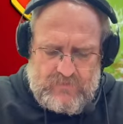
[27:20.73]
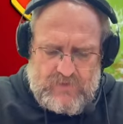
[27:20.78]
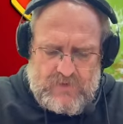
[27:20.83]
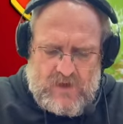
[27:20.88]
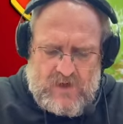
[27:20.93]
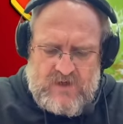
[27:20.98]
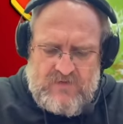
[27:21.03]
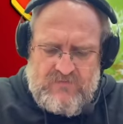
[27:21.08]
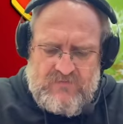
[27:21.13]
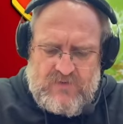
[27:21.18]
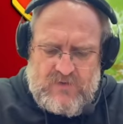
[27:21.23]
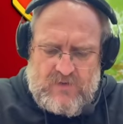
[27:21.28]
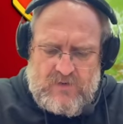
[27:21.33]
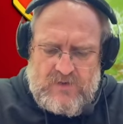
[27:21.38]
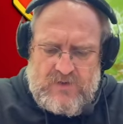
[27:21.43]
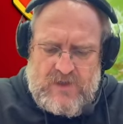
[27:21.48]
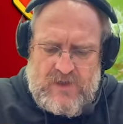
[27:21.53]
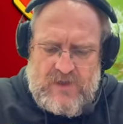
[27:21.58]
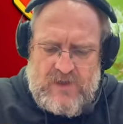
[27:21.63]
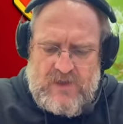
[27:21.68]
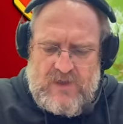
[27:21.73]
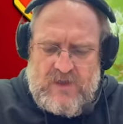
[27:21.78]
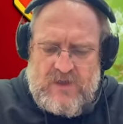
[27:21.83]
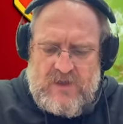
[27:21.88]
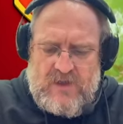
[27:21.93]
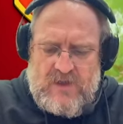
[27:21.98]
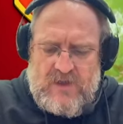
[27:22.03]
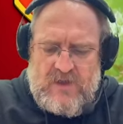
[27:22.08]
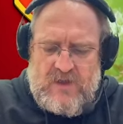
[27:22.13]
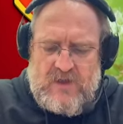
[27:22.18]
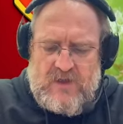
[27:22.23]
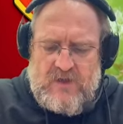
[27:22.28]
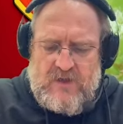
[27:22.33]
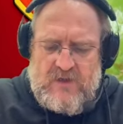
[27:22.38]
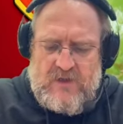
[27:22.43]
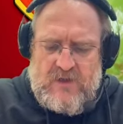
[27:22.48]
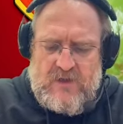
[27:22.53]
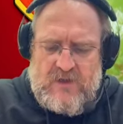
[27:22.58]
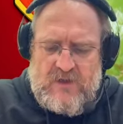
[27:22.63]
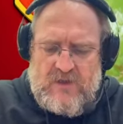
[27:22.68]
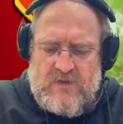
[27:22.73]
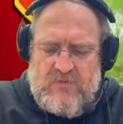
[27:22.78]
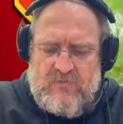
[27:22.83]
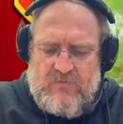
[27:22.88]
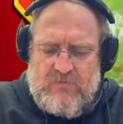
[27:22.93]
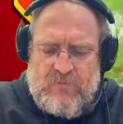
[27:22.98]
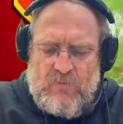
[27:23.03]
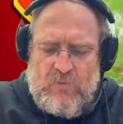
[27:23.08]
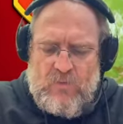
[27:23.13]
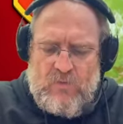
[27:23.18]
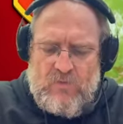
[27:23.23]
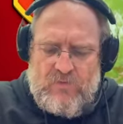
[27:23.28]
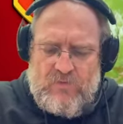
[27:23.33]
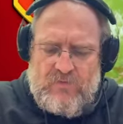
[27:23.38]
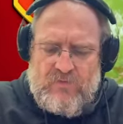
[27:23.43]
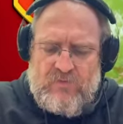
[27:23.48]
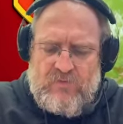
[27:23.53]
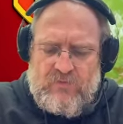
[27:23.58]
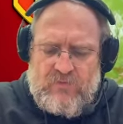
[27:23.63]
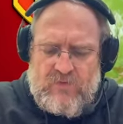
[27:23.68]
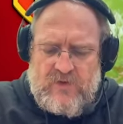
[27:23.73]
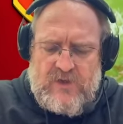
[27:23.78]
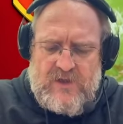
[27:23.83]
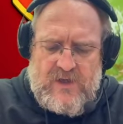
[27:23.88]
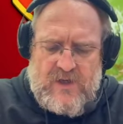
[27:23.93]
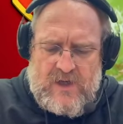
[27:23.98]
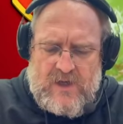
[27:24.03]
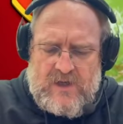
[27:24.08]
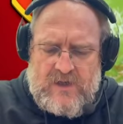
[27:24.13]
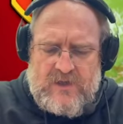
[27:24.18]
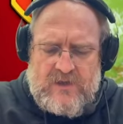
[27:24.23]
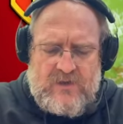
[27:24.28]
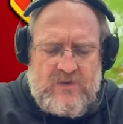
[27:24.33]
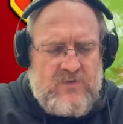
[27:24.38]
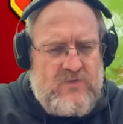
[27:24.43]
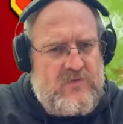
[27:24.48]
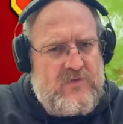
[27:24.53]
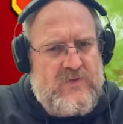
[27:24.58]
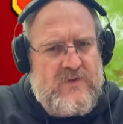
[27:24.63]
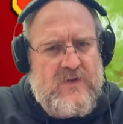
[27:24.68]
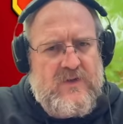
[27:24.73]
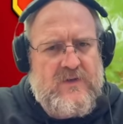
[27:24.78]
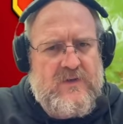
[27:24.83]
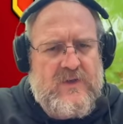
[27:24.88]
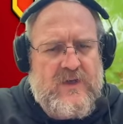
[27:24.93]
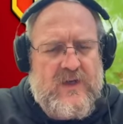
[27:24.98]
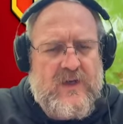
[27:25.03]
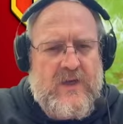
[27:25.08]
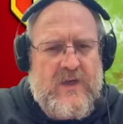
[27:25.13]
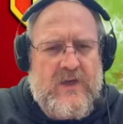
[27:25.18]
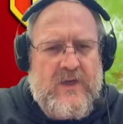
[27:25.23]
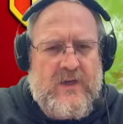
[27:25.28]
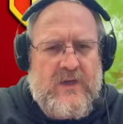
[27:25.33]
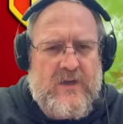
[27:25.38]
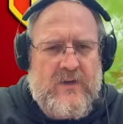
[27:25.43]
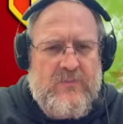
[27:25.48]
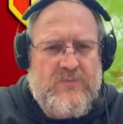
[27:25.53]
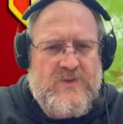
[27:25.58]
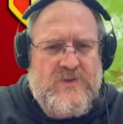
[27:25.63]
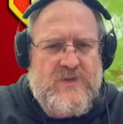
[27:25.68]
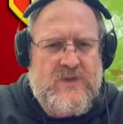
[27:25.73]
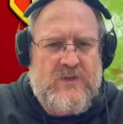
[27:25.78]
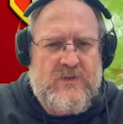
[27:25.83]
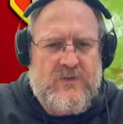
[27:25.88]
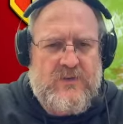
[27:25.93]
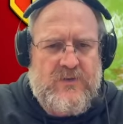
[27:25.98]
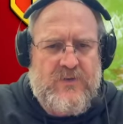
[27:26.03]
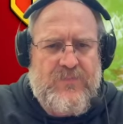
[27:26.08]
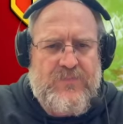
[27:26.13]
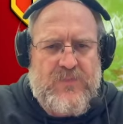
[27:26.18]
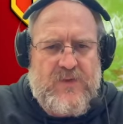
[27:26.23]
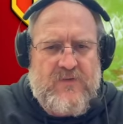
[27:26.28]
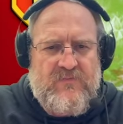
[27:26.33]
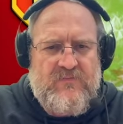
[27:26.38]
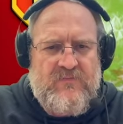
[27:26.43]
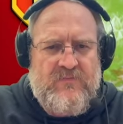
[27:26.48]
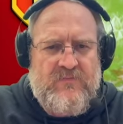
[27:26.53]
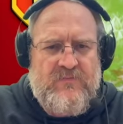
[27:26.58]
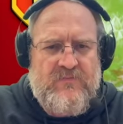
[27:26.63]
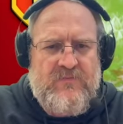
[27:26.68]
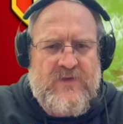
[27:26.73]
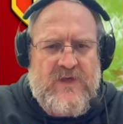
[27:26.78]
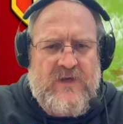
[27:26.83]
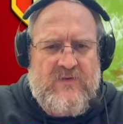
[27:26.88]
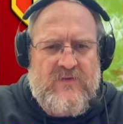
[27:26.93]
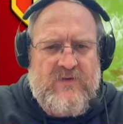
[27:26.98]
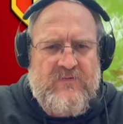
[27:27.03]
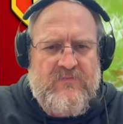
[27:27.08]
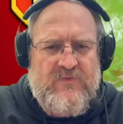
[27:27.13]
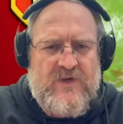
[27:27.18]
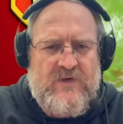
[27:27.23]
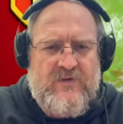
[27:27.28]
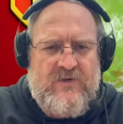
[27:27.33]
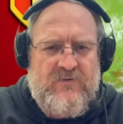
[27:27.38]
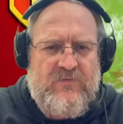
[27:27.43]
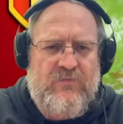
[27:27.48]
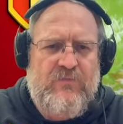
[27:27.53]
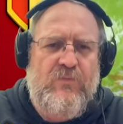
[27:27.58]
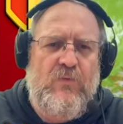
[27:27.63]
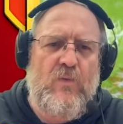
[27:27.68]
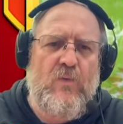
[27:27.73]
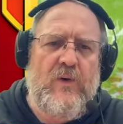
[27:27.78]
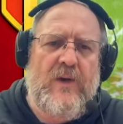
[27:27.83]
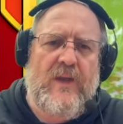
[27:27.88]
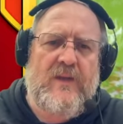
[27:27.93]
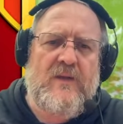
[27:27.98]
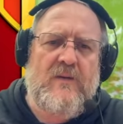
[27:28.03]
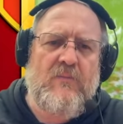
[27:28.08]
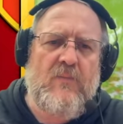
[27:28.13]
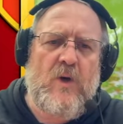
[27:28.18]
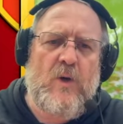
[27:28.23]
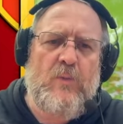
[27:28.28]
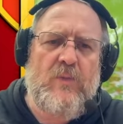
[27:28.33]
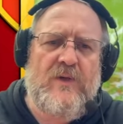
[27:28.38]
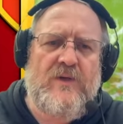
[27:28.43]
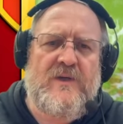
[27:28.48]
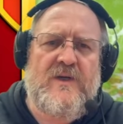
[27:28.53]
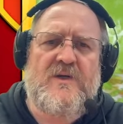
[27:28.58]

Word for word: I've got a 4,300 there, so very full at the moment.